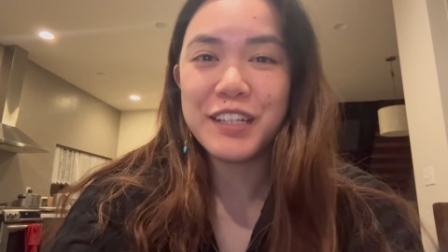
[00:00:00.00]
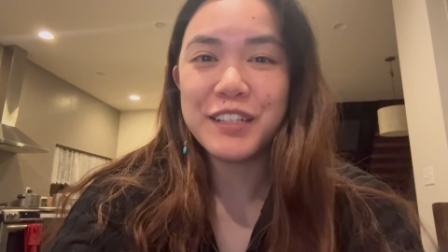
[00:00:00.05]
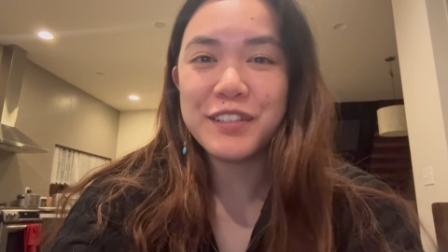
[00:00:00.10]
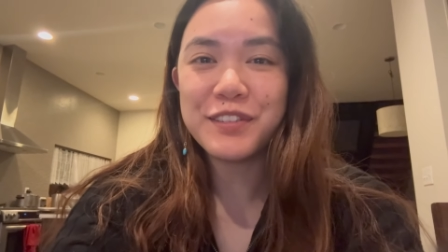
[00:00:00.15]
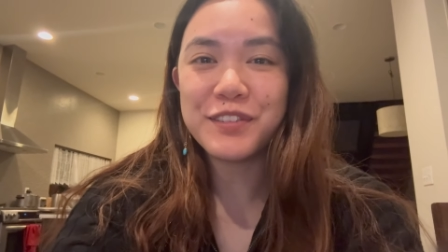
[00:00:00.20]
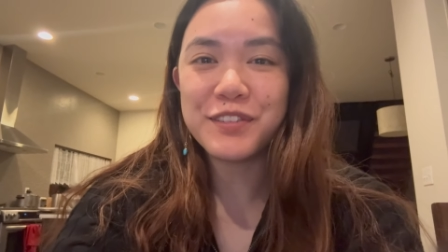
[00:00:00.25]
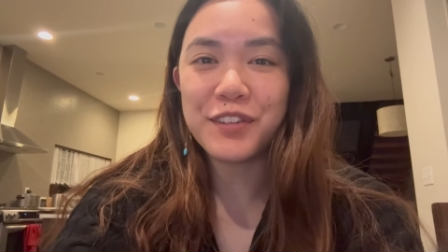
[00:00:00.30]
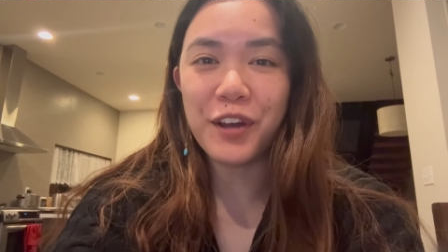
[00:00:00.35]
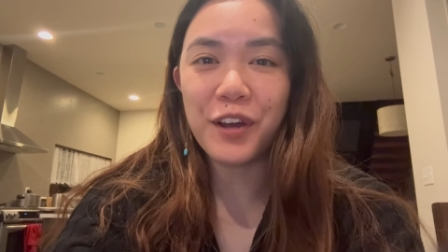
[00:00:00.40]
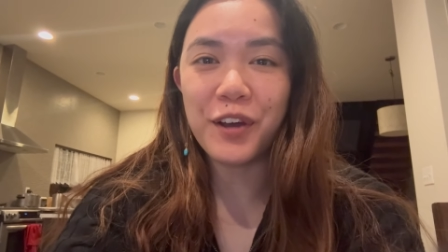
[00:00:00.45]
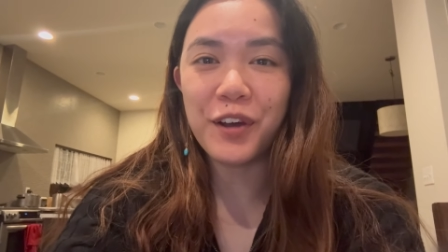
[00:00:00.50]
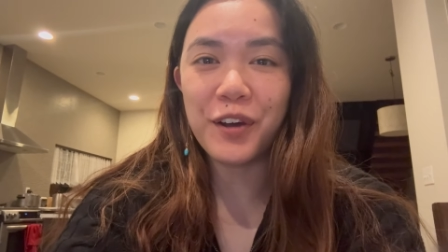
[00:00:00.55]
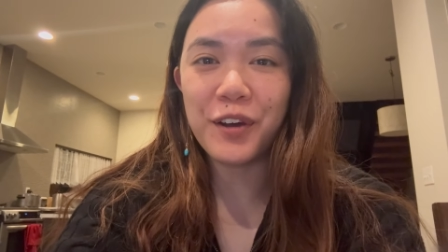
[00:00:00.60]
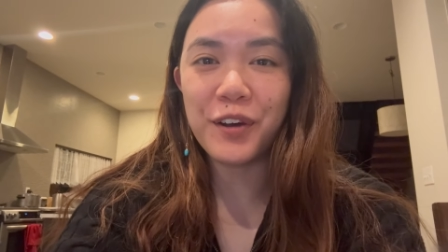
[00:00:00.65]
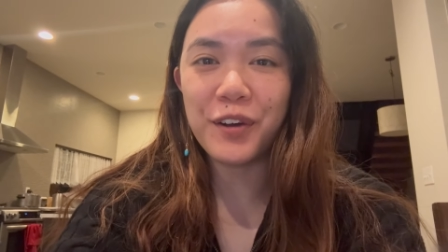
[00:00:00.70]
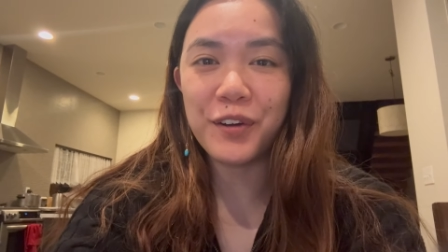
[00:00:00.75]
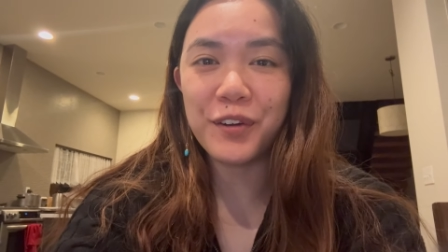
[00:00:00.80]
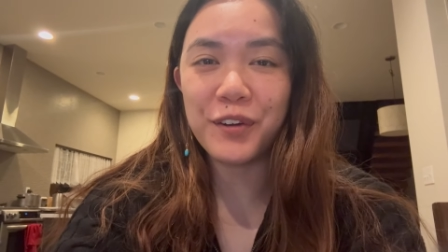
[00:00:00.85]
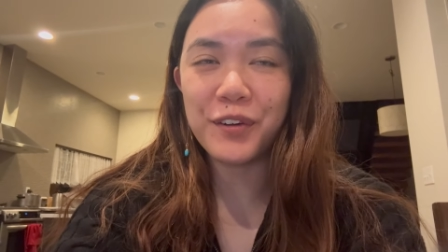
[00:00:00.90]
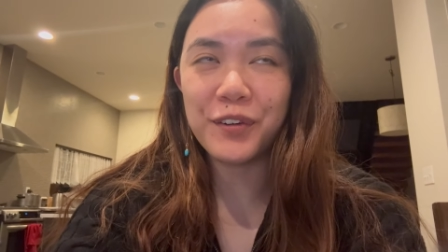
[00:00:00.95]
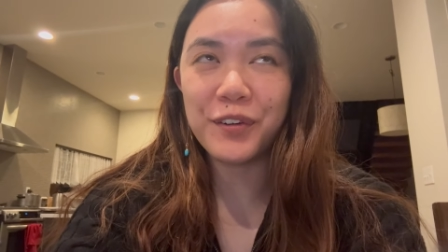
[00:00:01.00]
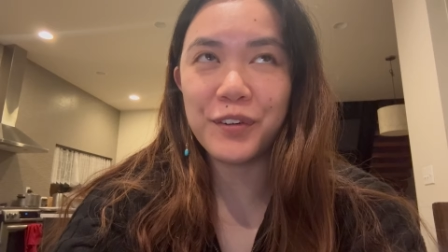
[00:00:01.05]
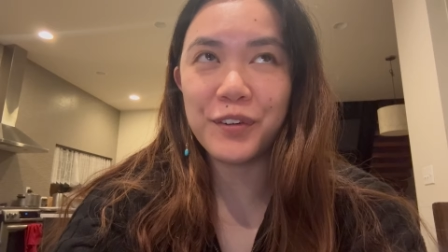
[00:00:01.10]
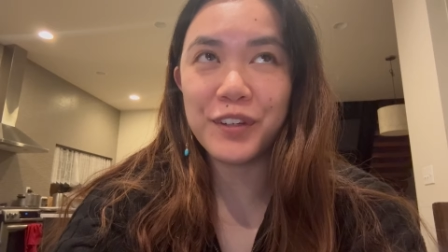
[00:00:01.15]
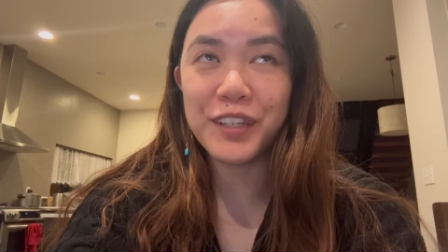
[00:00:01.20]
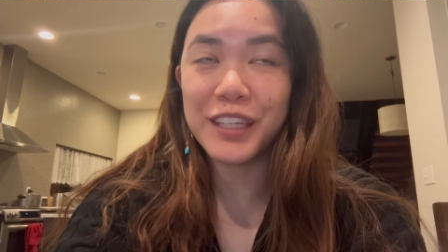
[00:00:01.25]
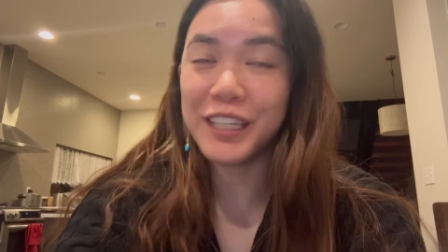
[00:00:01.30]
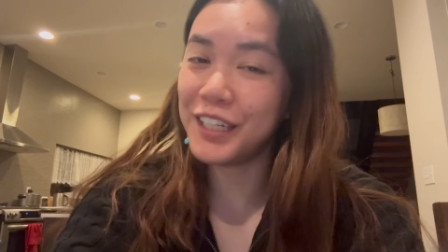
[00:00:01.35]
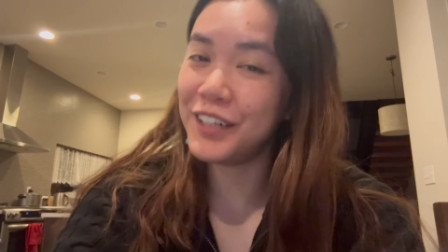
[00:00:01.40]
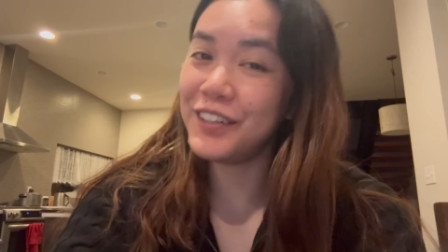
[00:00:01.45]
So
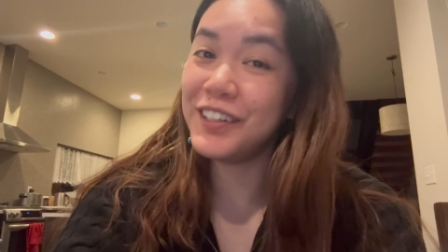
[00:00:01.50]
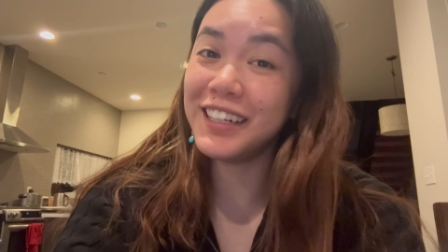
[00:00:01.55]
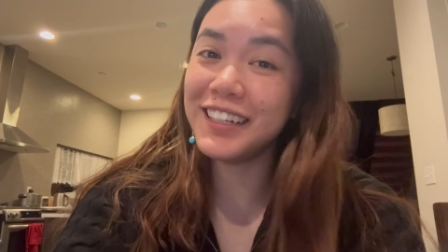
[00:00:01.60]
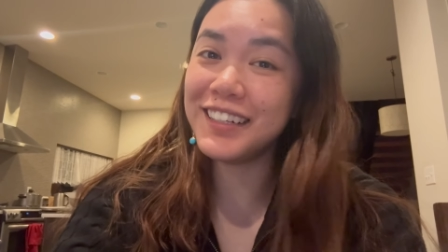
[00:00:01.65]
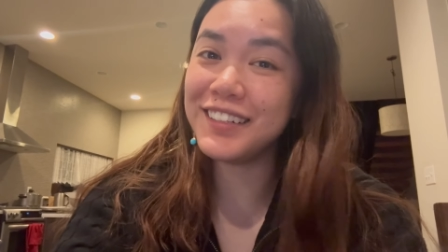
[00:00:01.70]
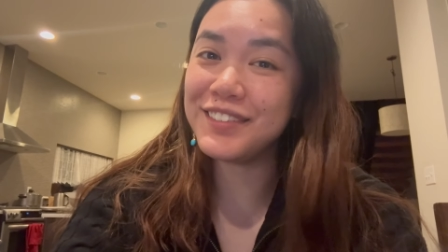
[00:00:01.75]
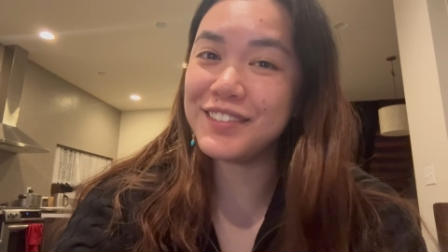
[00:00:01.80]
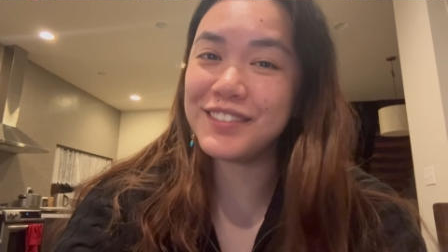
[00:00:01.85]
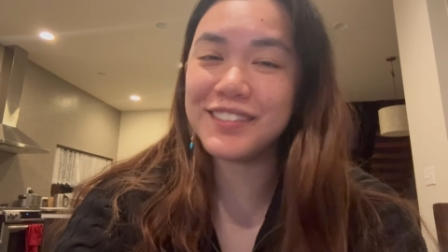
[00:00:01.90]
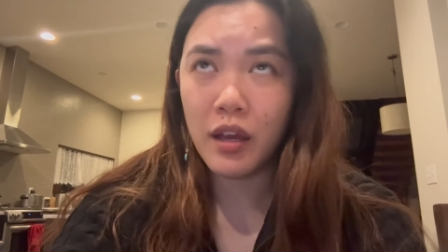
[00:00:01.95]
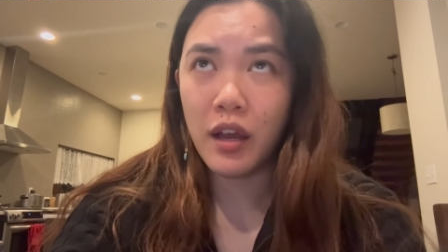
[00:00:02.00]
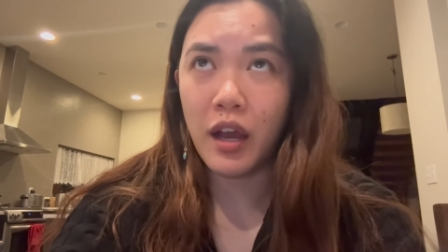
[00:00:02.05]
here it is.